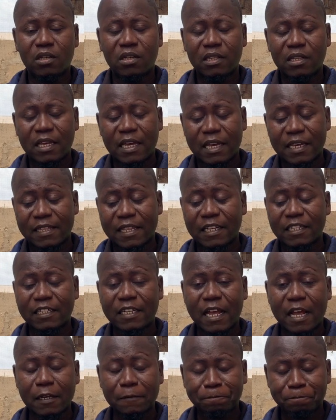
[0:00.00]
the
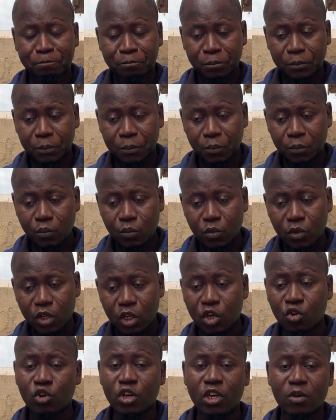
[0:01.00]
essential
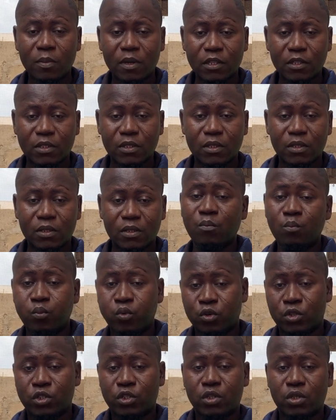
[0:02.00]
equipment
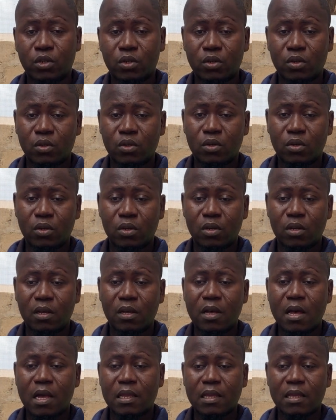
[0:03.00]
input,
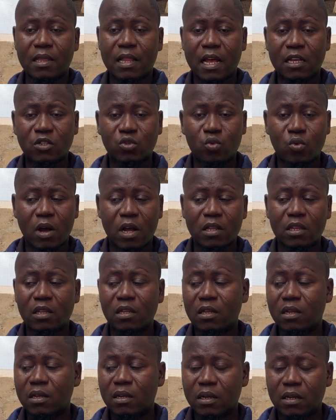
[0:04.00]
and the last one,
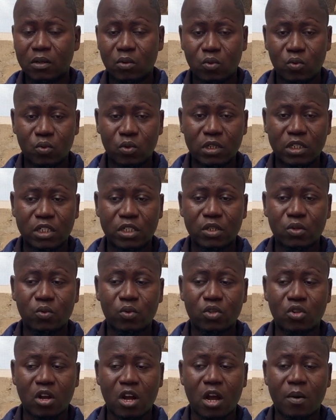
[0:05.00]
which
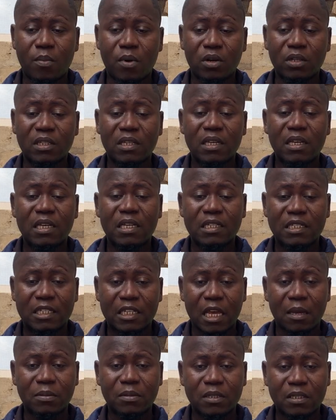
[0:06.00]
we talk about
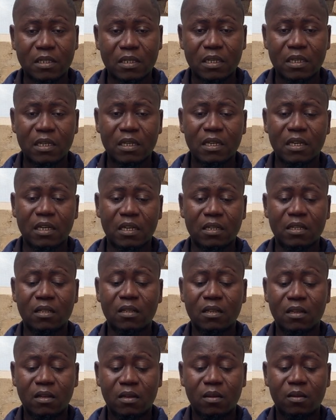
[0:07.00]
steps in
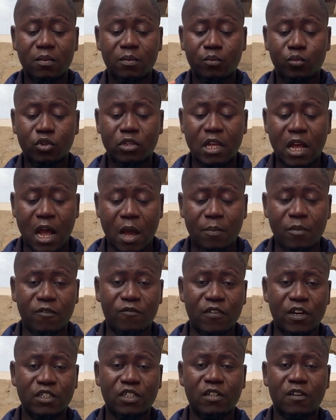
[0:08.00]
putting up a
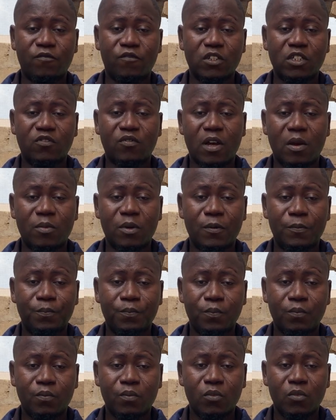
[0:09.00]
functional fish farming.
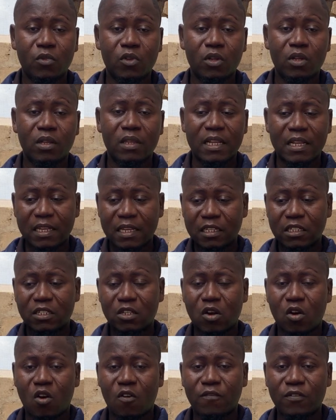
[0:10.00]
The links
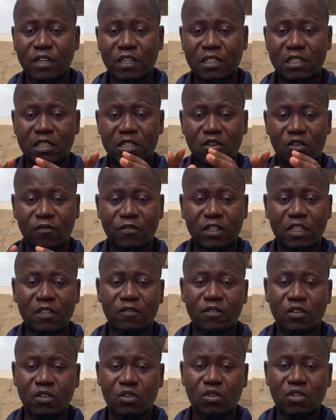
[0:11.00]
of each of these
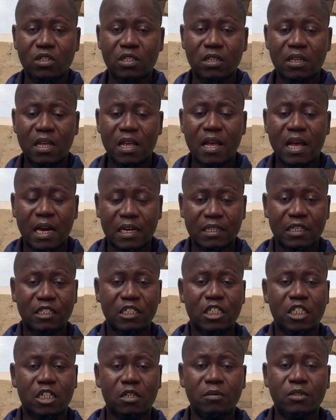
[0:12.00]
videos are in the
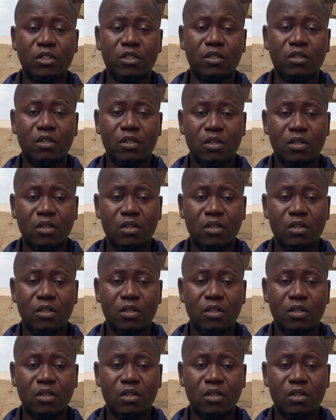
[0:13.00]
description.